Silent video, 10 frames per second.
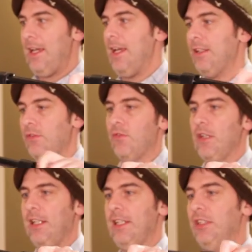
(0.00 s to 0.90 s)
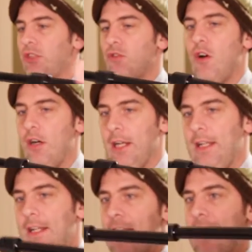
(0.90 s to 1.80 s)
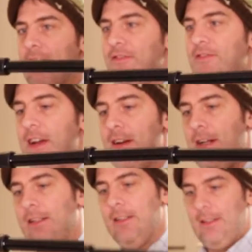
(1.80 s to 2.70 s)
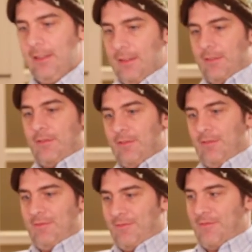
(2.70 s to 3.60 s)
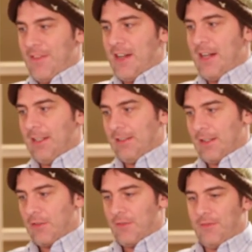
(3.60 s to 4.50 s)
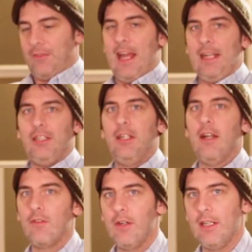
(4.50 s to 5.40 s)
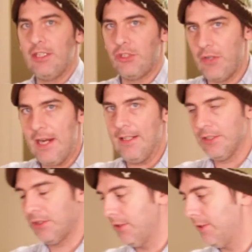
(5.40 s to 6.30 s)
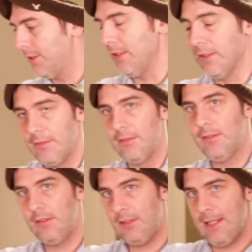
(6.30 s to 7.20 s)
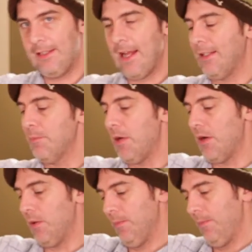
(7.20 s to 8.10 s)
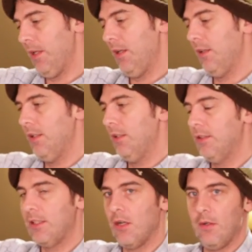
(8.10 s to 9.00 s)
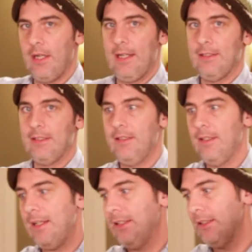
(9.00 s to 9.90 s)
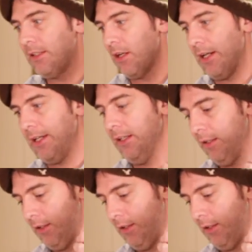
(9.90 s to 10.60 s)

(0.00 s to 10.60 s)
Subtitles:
it's really strong. It has very, very little flex. You gotta really strain to get that to bow. So it's nice and sturdy,